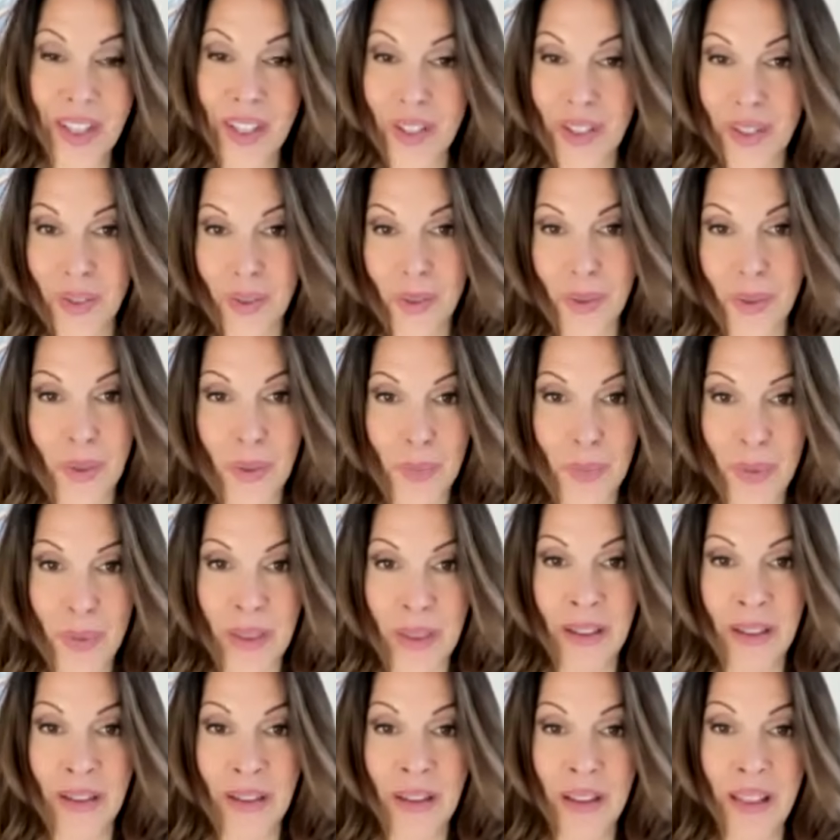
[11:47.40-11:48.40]
You're
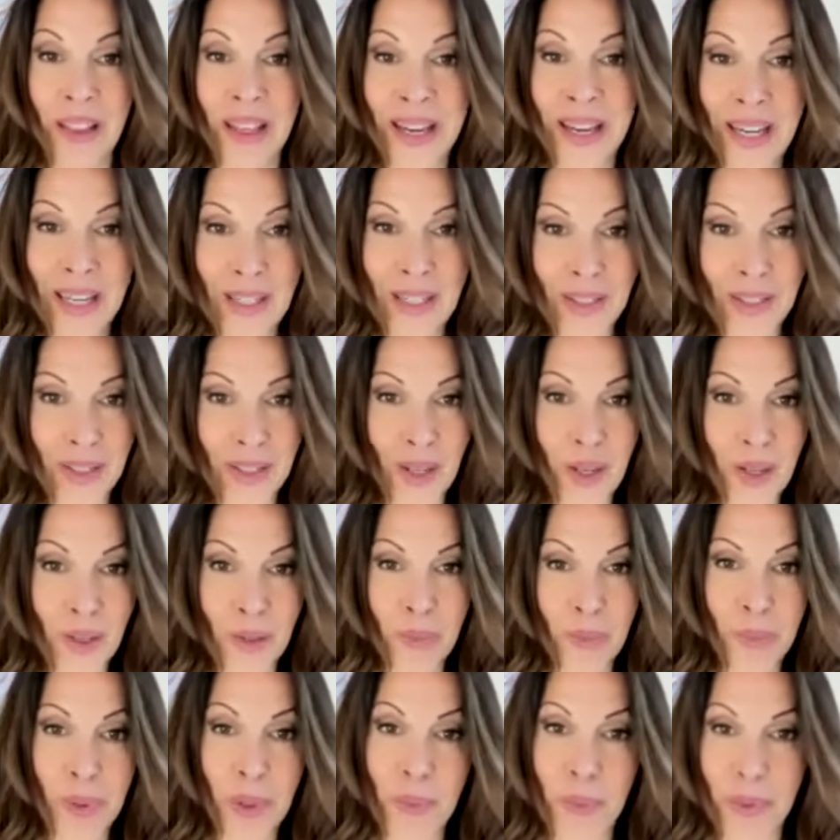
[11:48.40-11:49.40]
being aligned
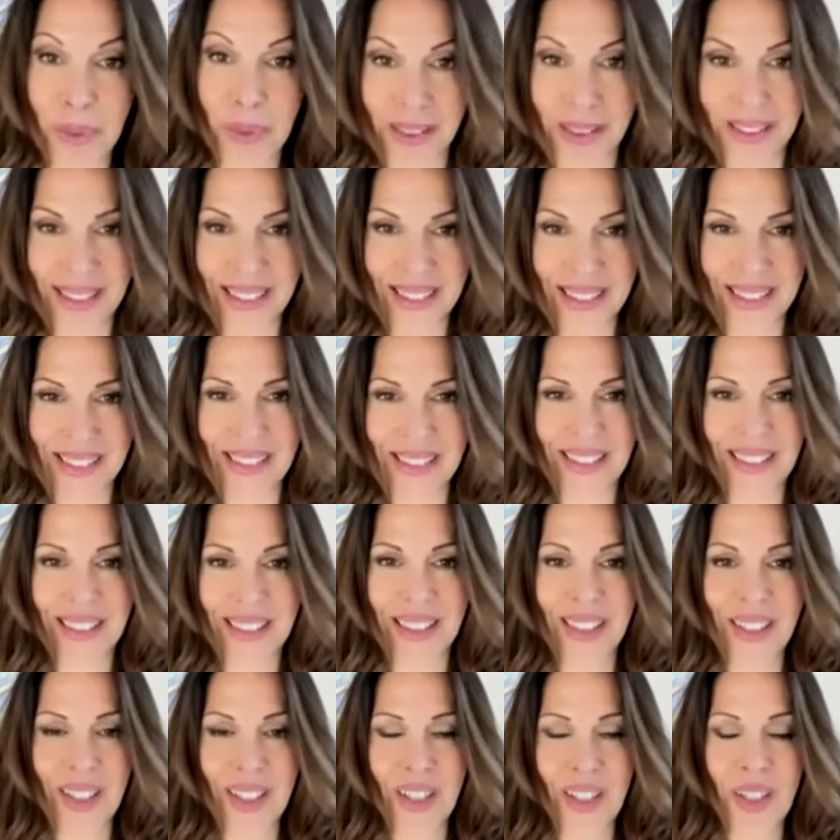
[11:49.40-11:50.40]
on purpose.
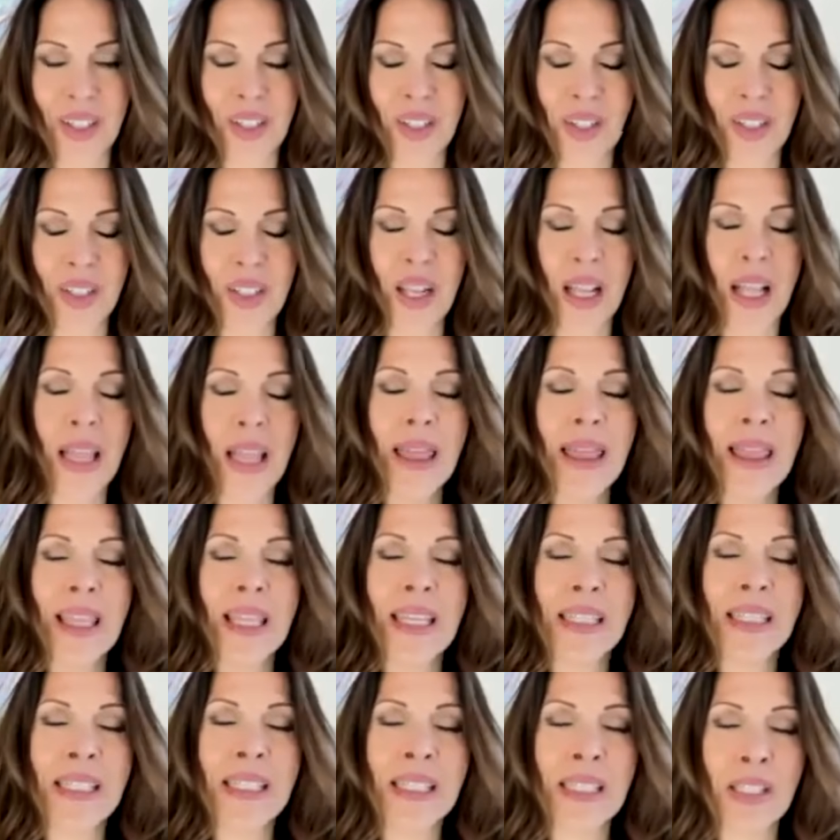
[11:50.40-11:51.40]

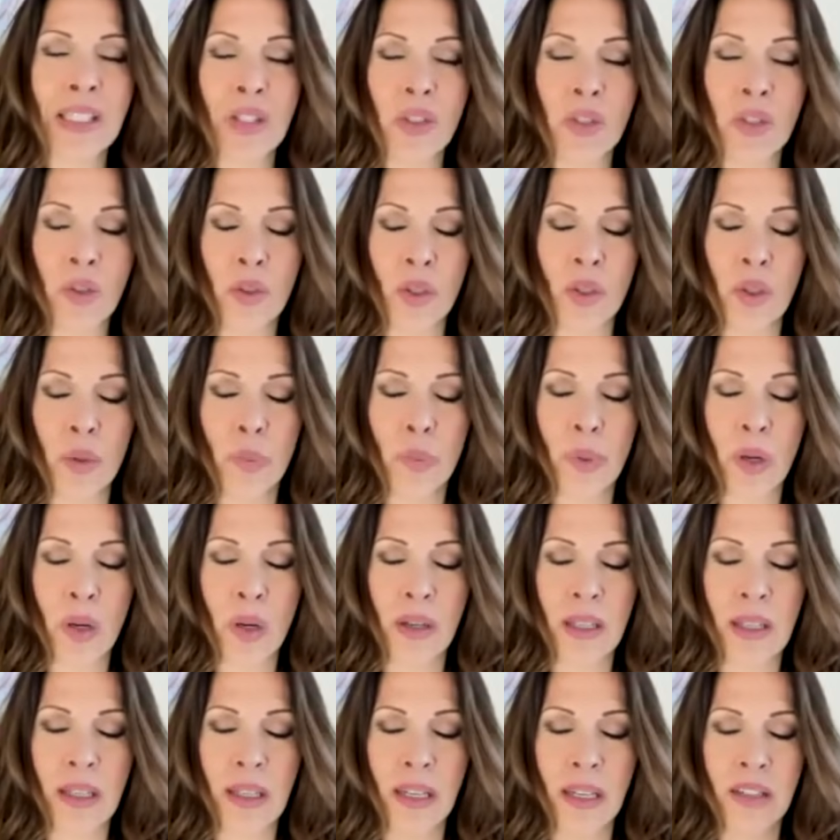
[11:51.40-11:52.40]
Listen to your
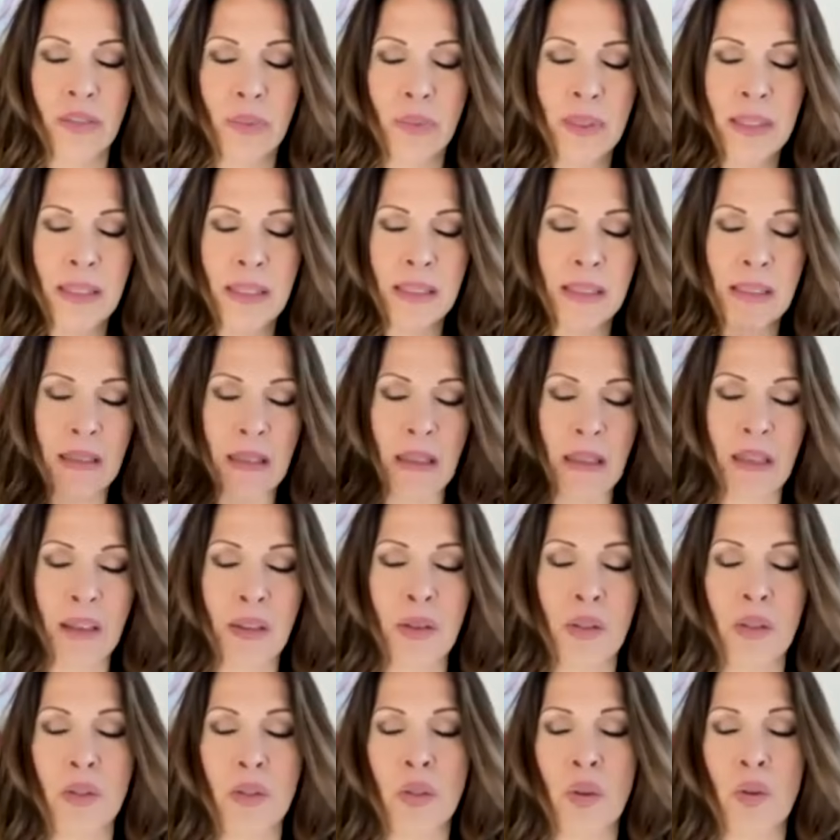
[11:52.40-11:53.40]
body. I've been saying
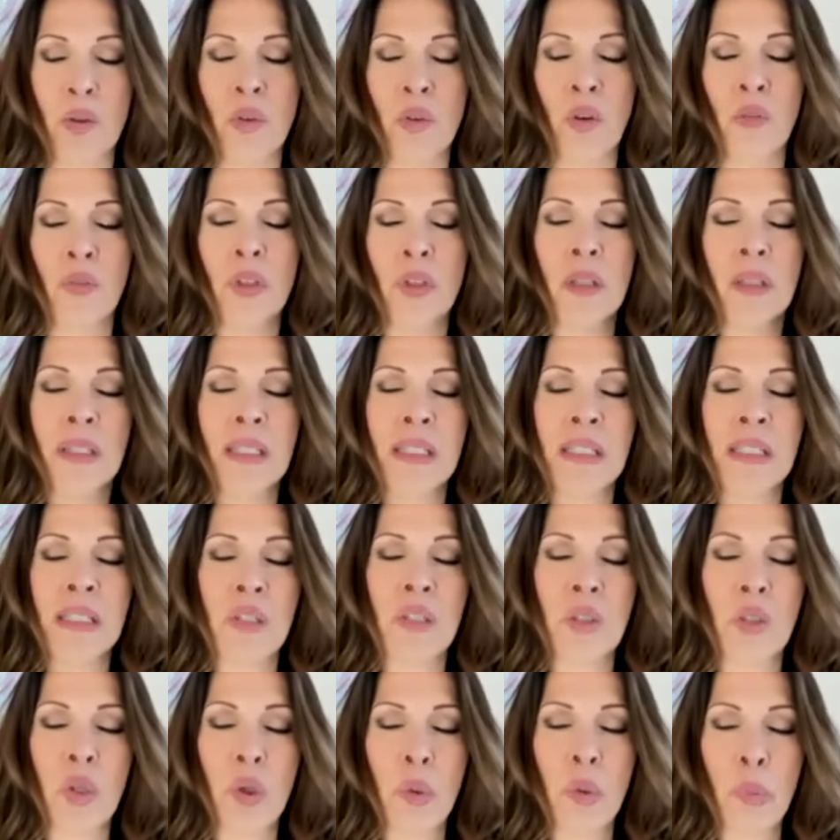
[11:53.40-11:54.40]
this over and over.
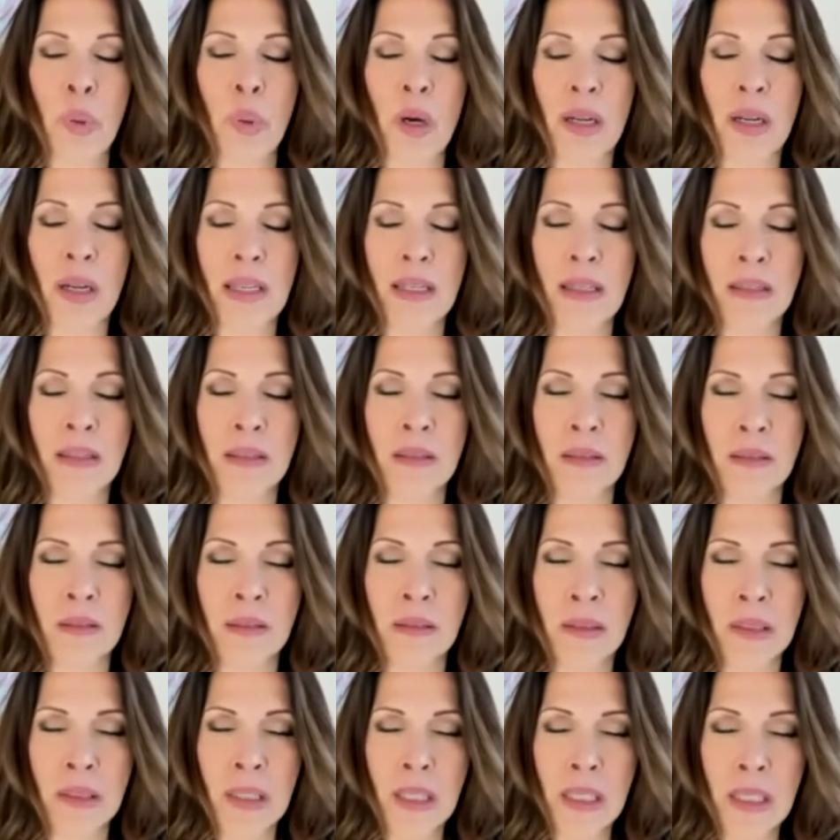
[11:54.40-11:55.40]
Listen to your body,
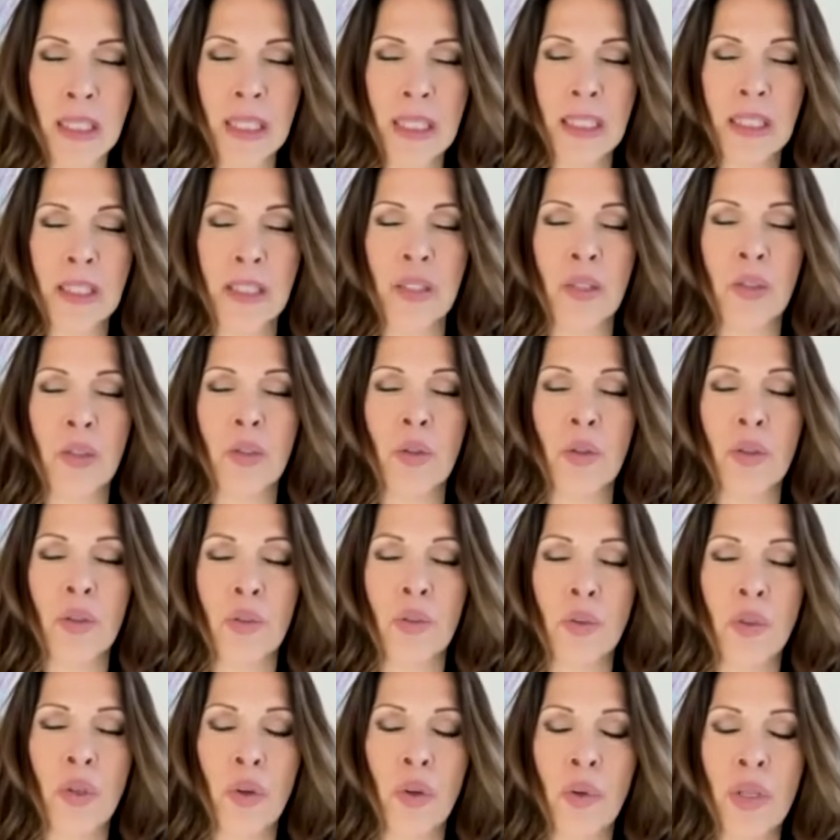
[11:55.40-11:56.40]
listen to your
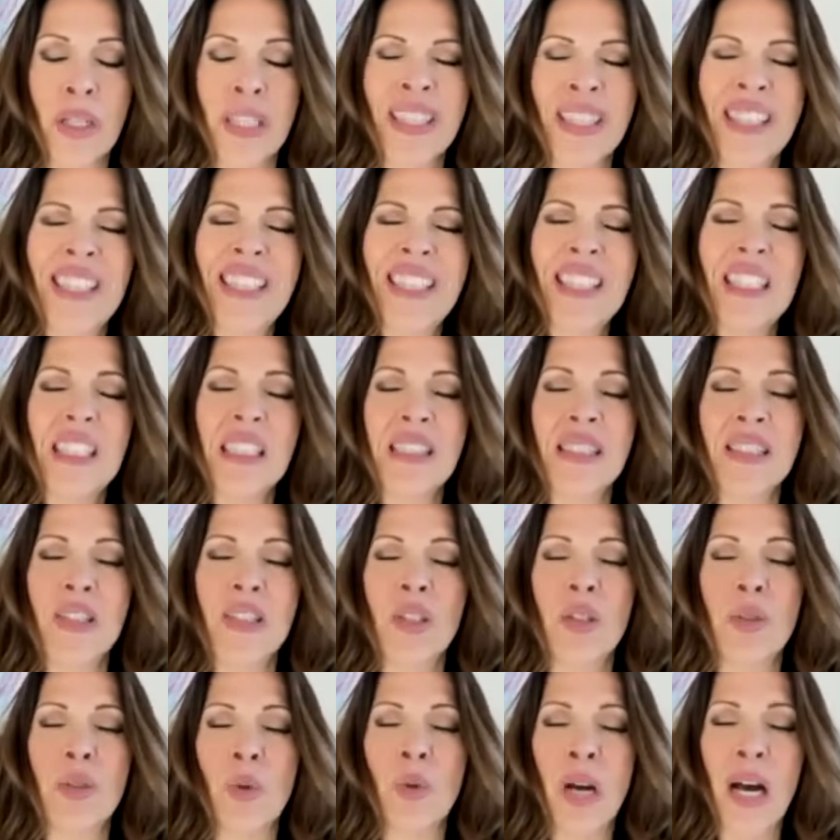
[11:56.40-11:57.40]
knowing, listen
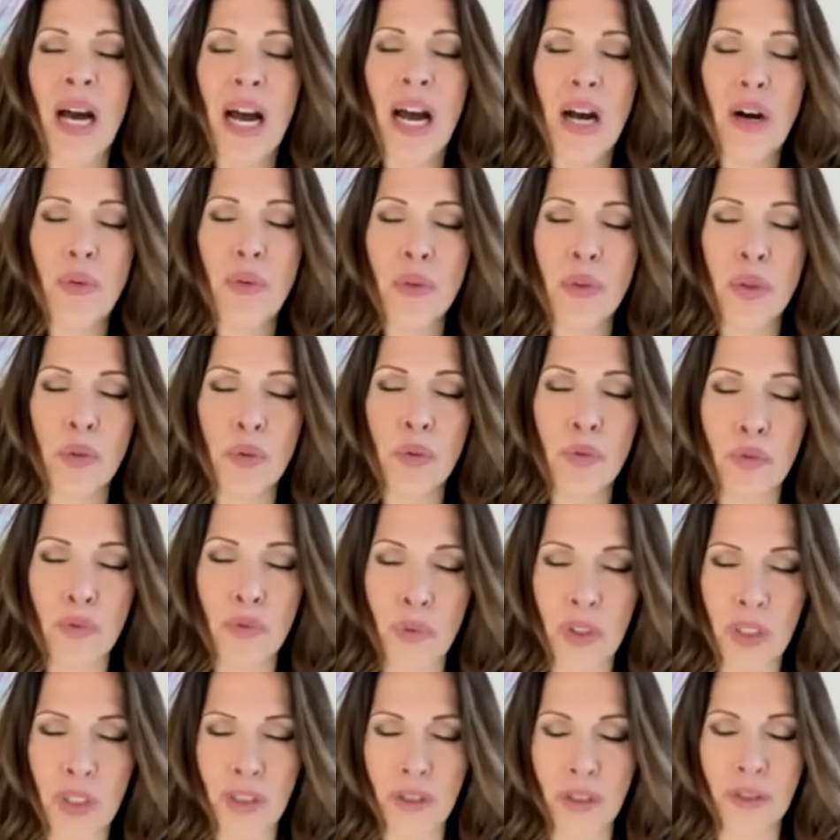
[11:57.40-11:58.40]
to how you
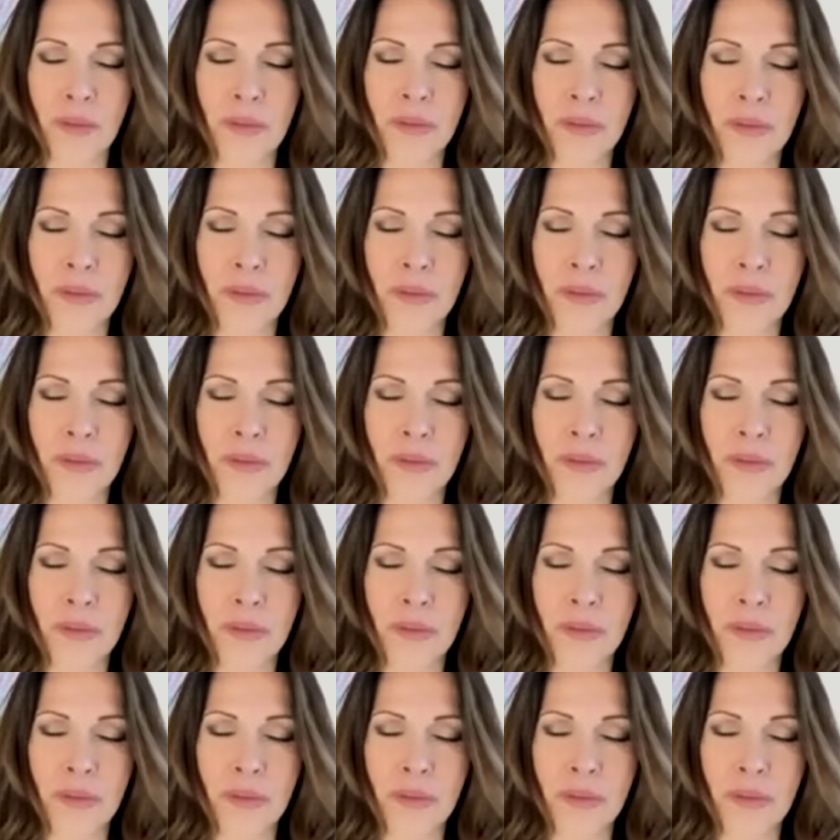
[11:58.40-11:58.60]
feel.